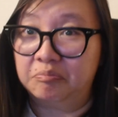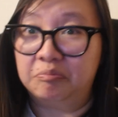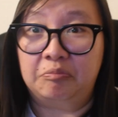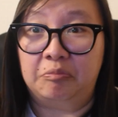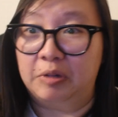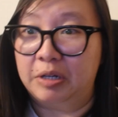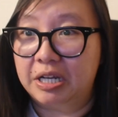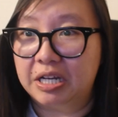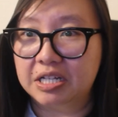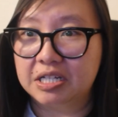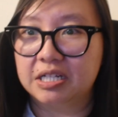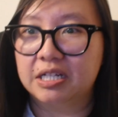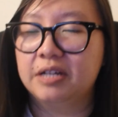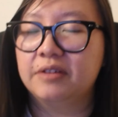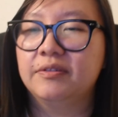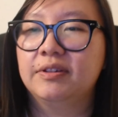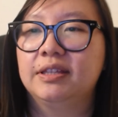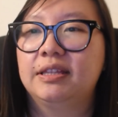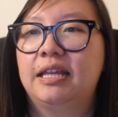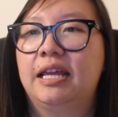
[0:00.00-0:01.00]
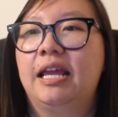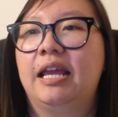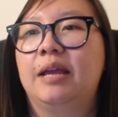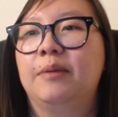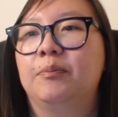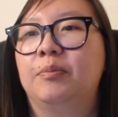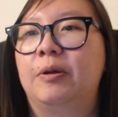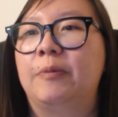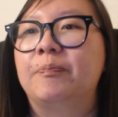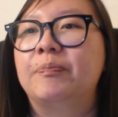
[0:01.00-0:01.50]
rich and
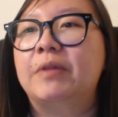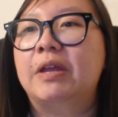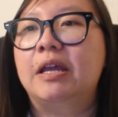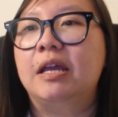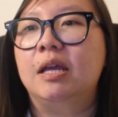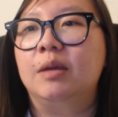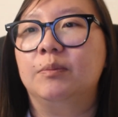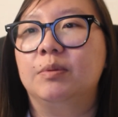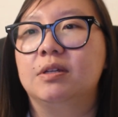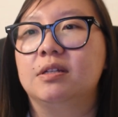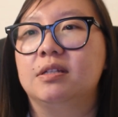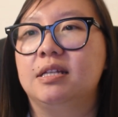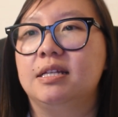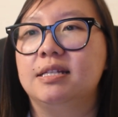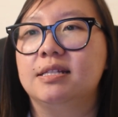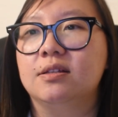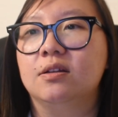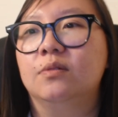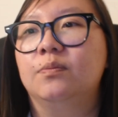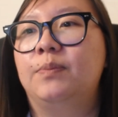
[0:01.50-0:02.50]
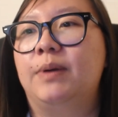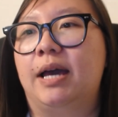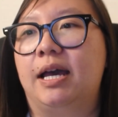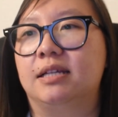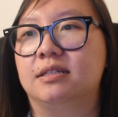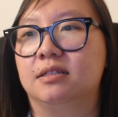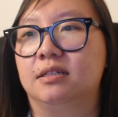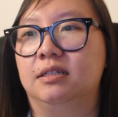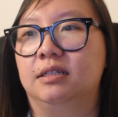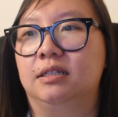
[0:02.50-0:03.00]
everything, but because he's so
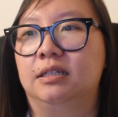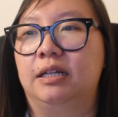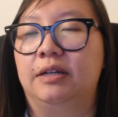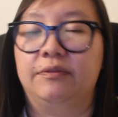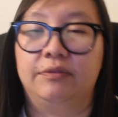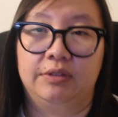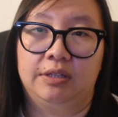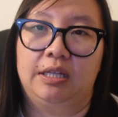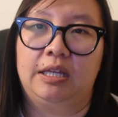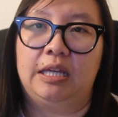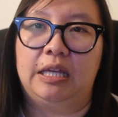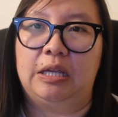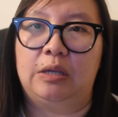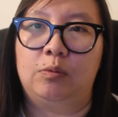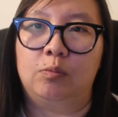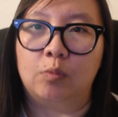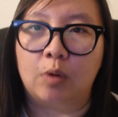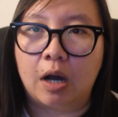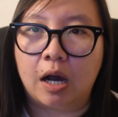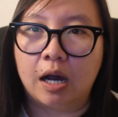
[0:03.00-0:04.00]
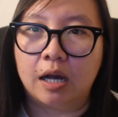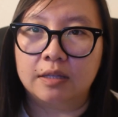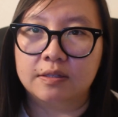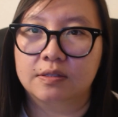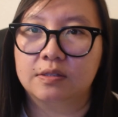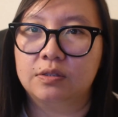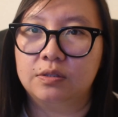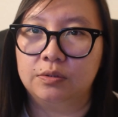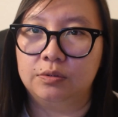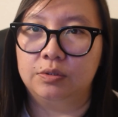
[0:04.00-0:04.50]
passionate in everything he
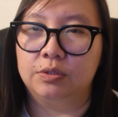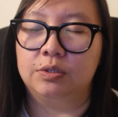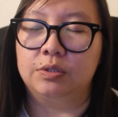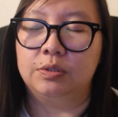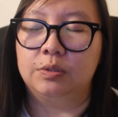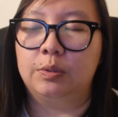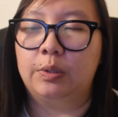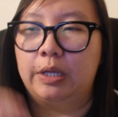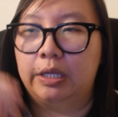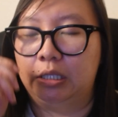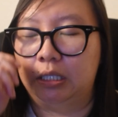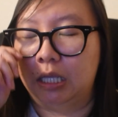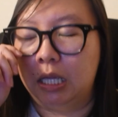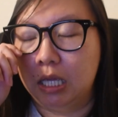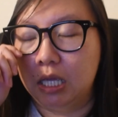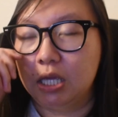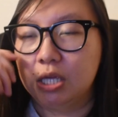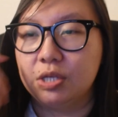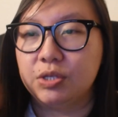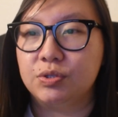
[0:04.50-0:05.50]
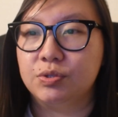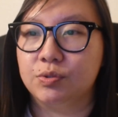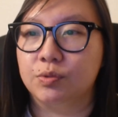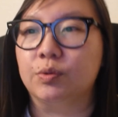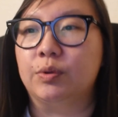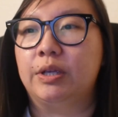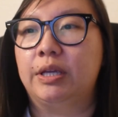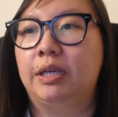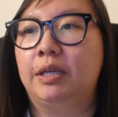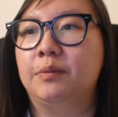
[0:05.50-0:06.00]
wants to do and his
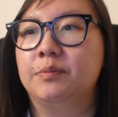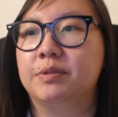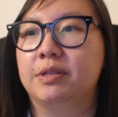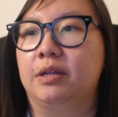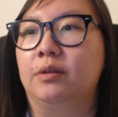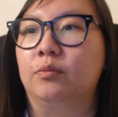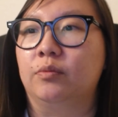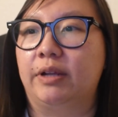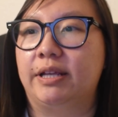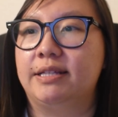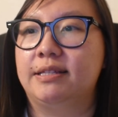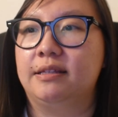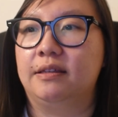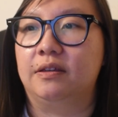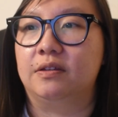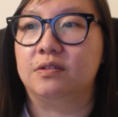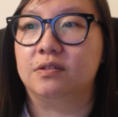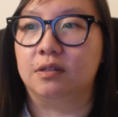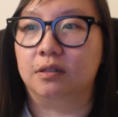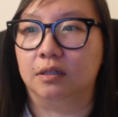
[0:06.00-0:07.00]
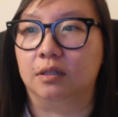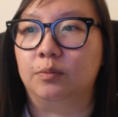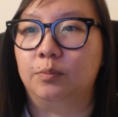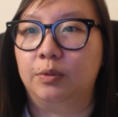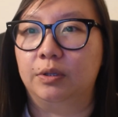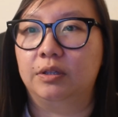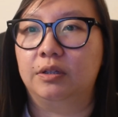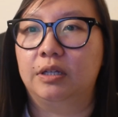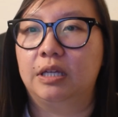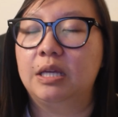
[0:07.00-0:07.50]
dreams and raising his younger
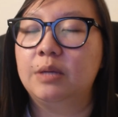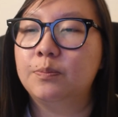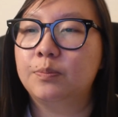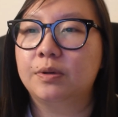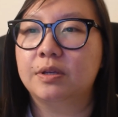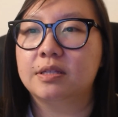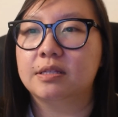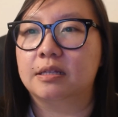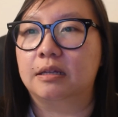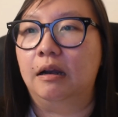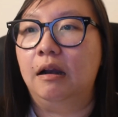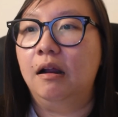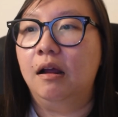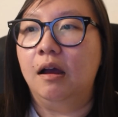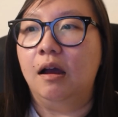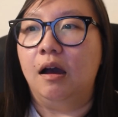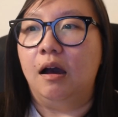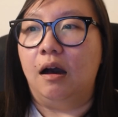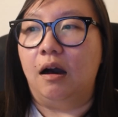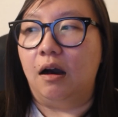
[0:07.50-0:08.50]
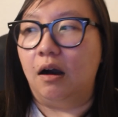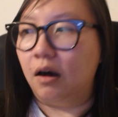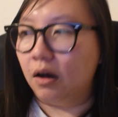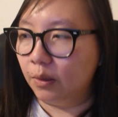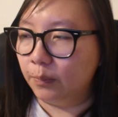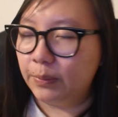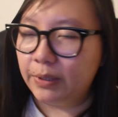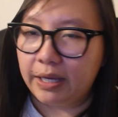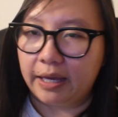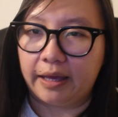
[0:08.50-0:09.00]
brother, he puts it
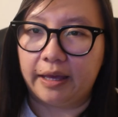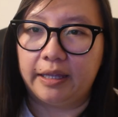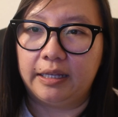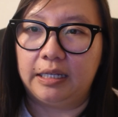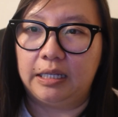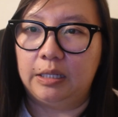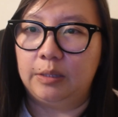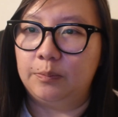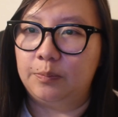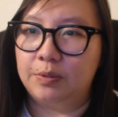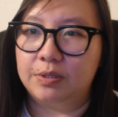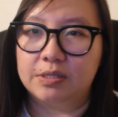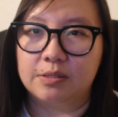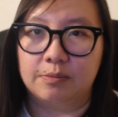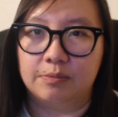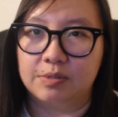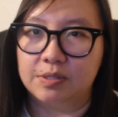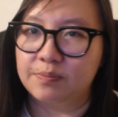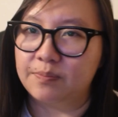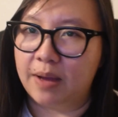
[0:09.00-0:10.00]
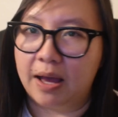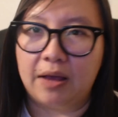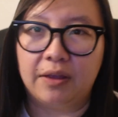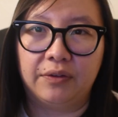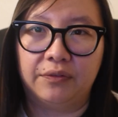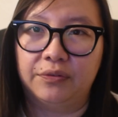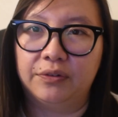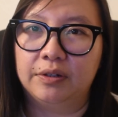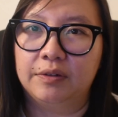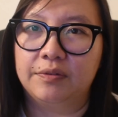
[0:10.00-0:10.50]
all behind him, put some smile
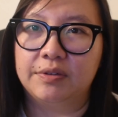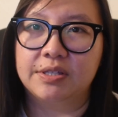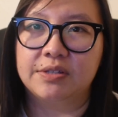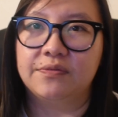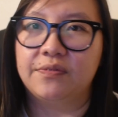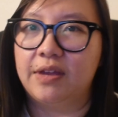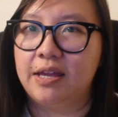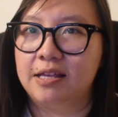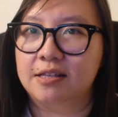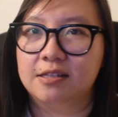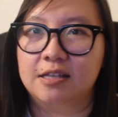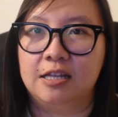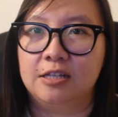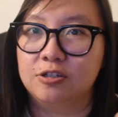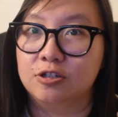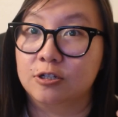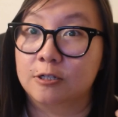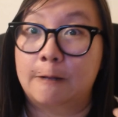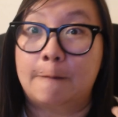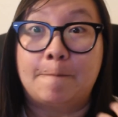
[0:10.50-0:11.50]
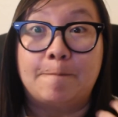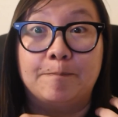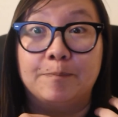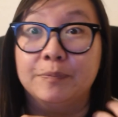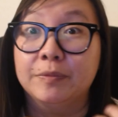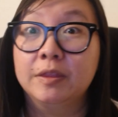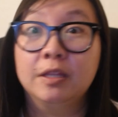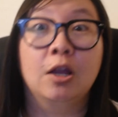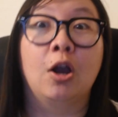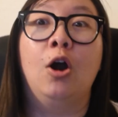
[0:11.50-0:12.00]
in front of his face, and just
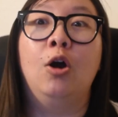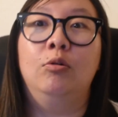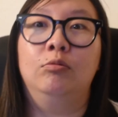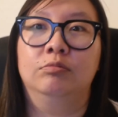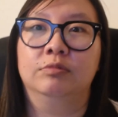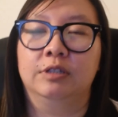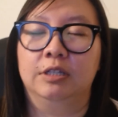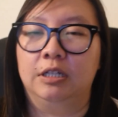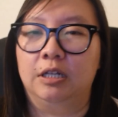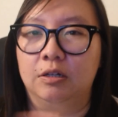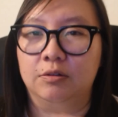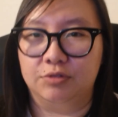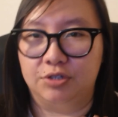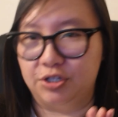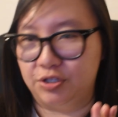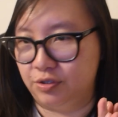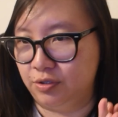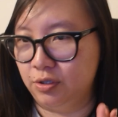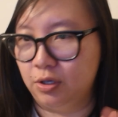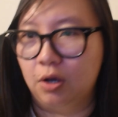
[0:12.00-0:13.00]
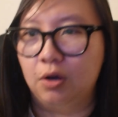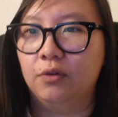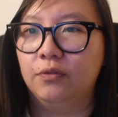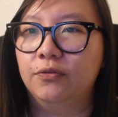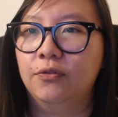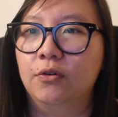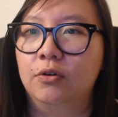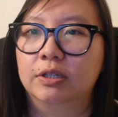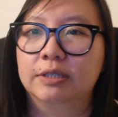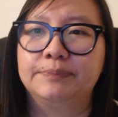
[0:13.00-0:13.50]
go, you know, just go
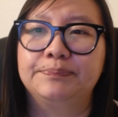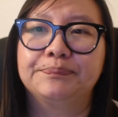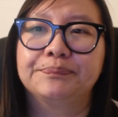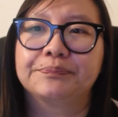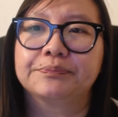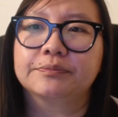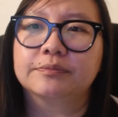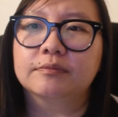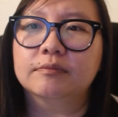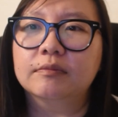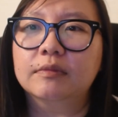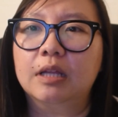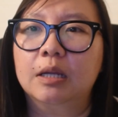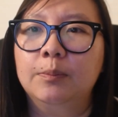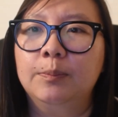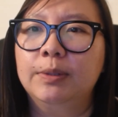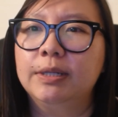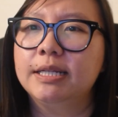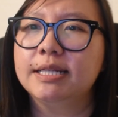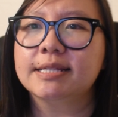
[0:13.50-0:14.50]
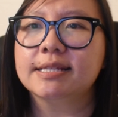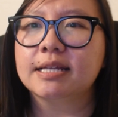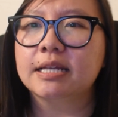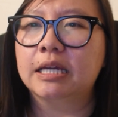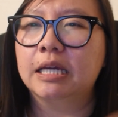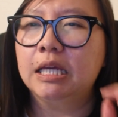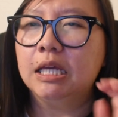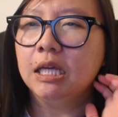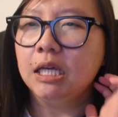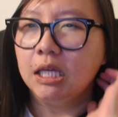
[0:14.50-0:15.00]
for it. But it's like